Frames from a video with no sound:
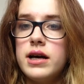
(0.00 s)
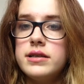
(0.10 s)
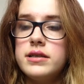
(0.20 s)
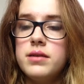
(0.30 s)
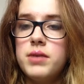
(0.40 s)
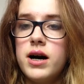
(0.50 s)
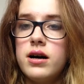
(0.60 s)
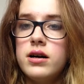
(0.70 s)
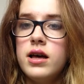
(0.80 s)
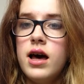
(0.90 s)

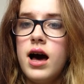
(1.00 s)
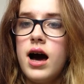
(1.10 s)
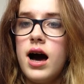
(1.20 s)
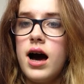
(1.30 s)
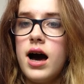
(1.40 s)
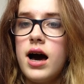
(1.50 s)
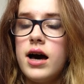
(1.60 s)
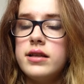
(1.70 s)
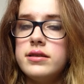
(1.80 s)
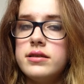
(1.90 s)
cinema
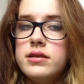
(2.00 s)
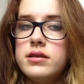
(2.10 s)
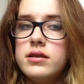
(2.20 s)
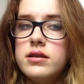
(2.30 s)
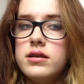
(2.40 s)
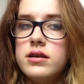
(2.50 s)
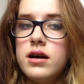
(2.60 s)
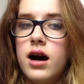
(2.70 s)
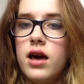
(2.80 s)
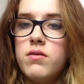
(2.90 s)
and
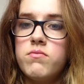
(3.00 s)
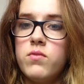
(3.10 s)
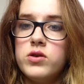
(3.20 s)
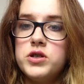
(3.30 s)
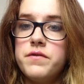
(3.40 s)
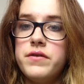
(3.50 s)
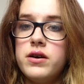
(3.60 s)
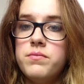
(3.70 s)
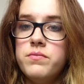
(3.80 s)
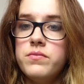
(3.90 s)
I watched the
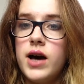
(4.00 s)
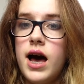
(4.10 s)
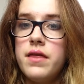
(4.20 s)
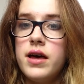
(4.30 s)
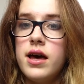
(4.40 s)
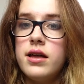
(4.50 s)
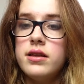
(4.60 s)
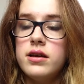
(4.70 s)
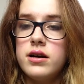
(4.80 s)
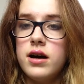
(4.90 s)
film, and
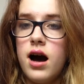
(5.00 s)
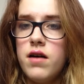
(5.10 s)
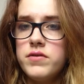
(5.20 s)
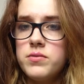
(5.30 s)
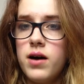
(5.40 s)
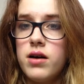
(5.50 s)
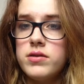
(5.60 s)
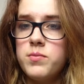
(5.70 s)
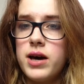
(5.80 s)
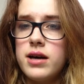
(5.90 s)
then after a while
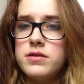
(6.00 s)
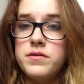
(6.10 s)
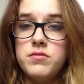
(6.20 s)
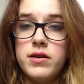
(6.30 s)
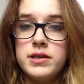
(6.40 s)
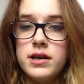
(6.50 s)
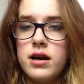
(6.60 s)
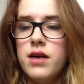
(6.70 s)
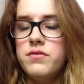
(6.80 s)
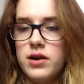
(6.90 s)
I began to feel very sick.
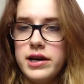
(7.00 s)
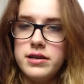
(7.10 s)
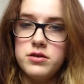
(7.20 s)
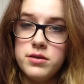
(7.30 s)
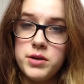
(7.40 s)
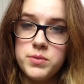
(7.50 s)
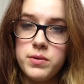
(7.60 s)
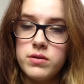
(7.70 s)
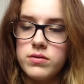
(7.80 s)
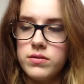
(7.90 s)
I thought I ate too much
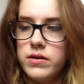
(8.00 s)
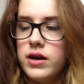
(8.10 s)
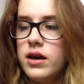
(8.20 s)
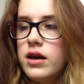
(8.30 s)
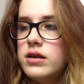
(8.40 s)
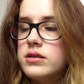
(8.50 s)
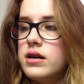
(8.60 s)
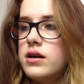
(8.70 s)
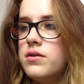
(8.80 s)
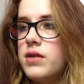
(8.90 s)
popcorn,
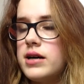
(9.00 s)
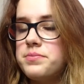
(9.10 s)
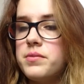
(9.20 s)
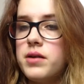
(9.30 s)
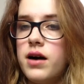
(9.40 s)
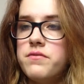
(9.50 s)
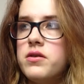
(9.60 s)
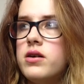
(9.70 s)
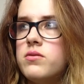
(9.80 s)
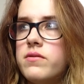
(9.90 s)
so that's probably, I
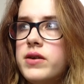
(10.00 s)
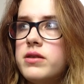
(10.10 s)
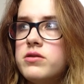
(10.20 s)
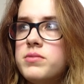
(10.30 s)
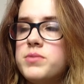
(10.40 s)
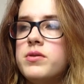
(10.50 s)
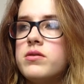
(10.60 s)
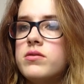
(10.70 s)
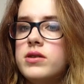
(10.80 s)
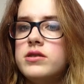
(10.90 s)
thought, oh, I've eaten too much
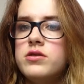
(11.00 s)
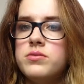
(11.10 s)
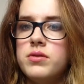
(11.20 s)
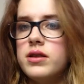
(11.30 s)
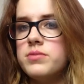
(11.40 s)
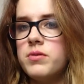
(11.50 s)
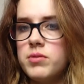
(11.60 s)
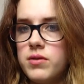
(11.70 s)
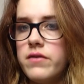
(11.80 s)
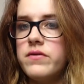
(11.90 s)
popcorn, it's too sweet, that's
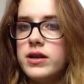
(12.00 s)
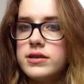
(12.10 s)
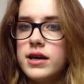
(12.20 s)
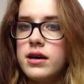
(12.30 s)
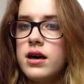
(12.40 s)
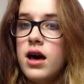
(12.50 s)
probably why I'm feeling sick.